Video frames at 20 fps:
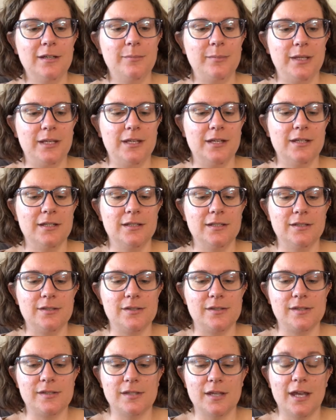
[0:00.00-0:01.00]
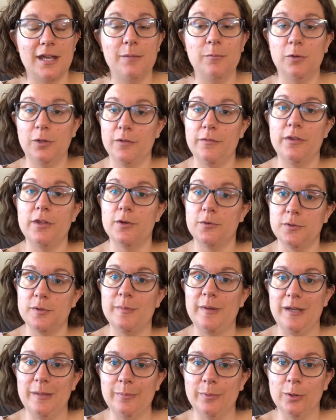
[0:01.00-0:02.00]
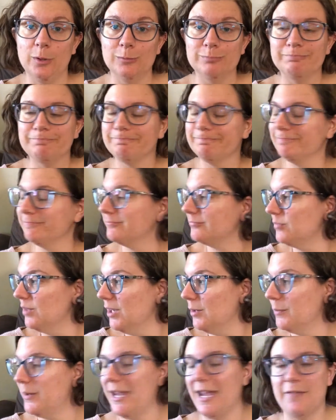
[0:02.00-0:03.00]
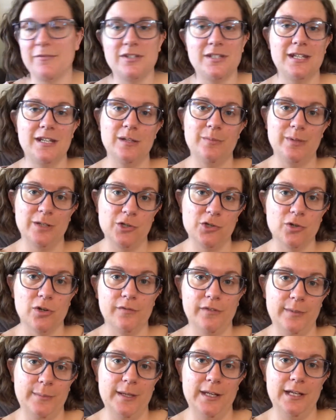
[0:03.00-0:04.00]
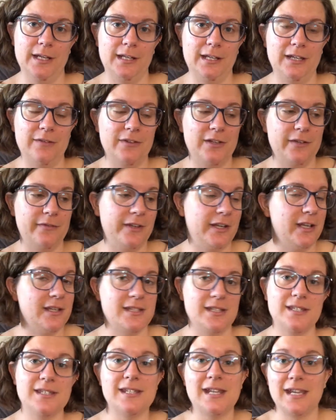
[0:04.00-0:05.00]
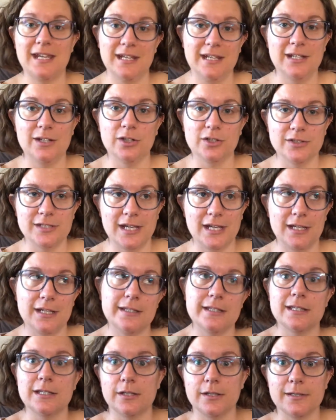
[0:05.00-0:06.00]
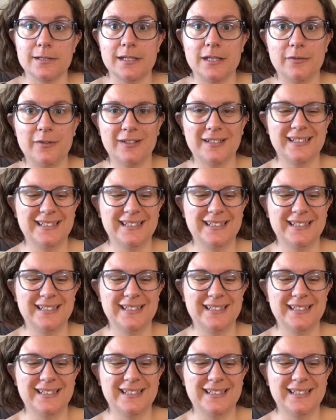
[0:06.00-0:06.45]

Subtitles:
because I'm one of those people, and we have to take a picture of him in it, even if he doesn't stay in it all day, because it's long sleeve.